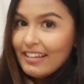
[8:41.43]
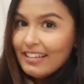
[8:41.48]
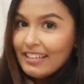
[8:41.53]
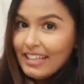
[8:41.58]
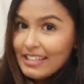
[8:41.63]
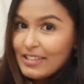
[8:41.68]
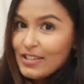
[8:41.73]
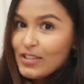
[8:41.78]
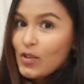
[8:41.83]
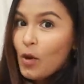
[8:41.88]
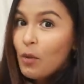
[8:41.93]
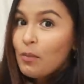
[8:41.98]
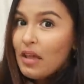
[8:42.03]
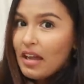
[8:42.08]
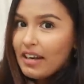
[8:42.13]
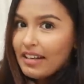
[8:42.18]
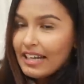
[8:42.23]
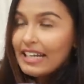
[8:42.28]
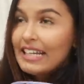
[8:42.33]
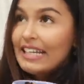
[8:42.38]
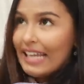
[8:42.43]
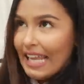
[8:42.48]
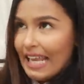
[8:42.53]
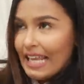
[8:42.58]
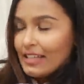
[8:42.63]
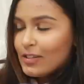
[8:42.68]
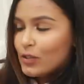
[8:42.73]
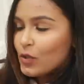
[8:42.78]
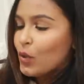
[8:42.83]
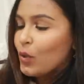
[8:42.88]
Let's just hope that it
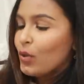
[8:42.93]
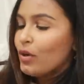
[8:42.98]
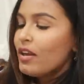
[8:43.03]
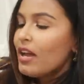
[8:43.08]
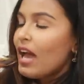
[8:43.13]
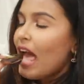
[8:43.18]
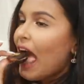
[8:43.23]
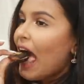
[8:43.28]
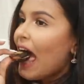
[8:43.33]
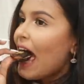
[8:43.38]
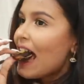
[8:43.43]
tastes good.